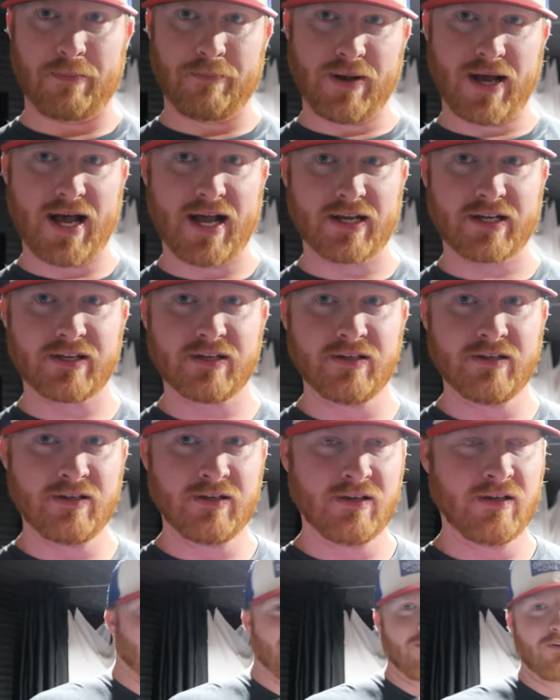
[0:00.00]
bike
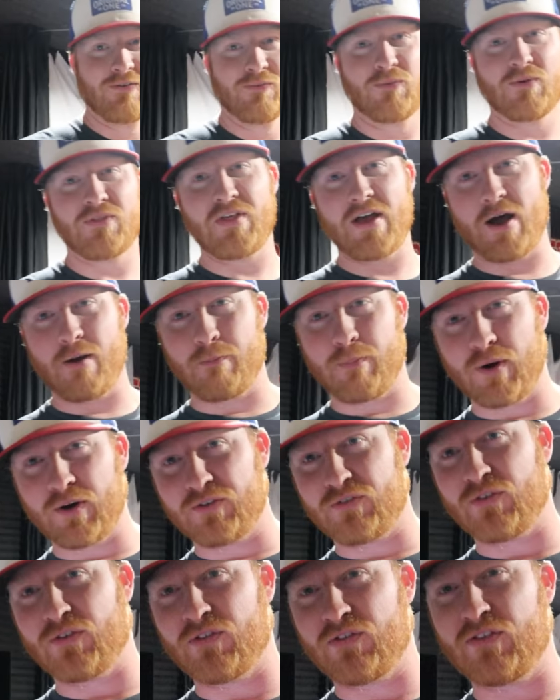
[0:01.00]
without
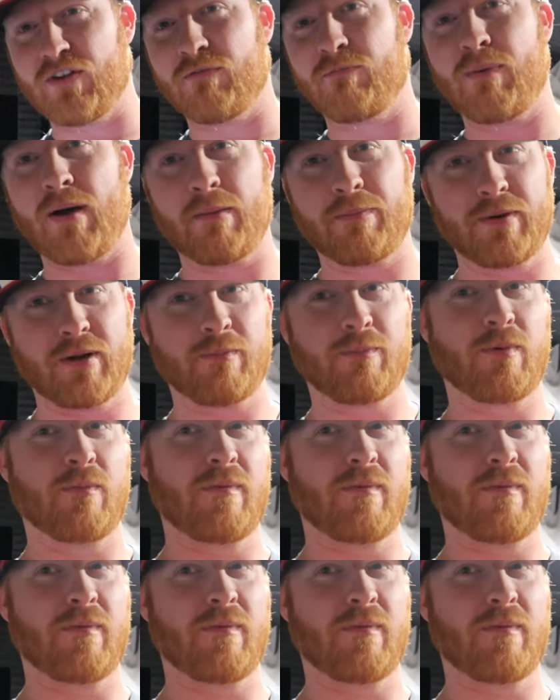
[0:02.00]
personal stuff popping up